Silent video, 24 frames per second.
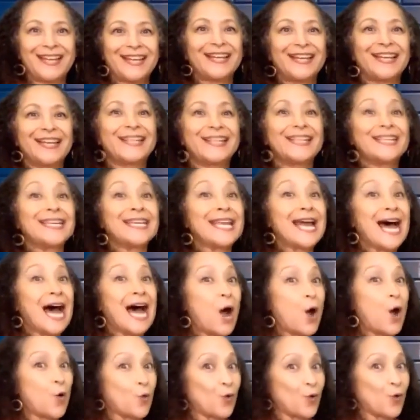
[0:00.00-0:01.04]

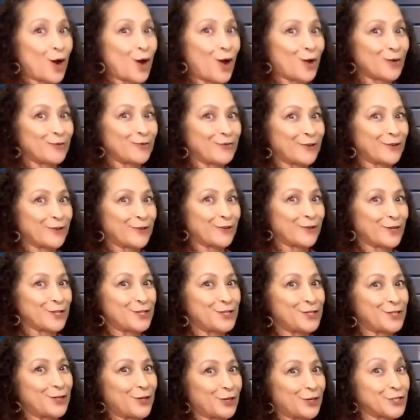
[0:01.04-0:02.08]
Now convert your
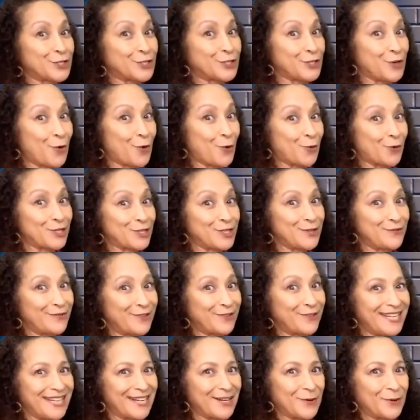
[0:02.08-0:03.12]
show to
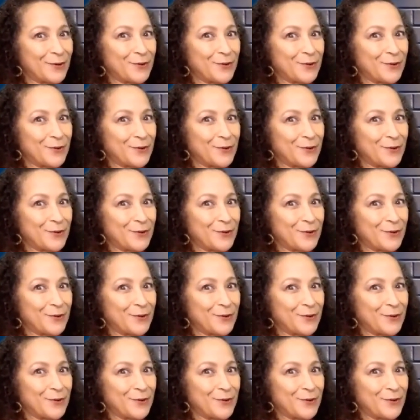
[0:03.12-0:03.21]
video.